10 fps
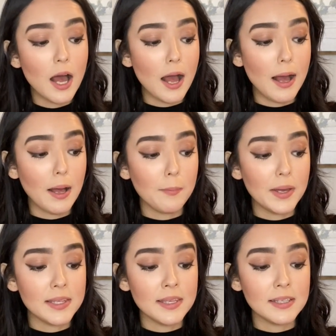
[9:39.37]

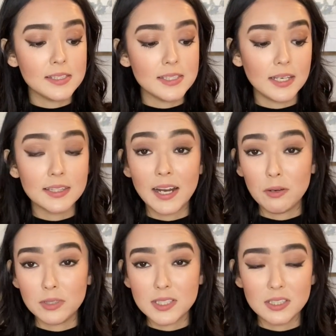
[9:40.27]
and then the date that I
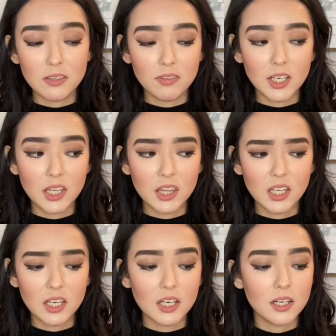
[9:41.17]
receive it, I
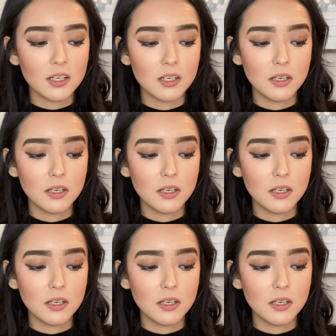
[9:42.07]
think,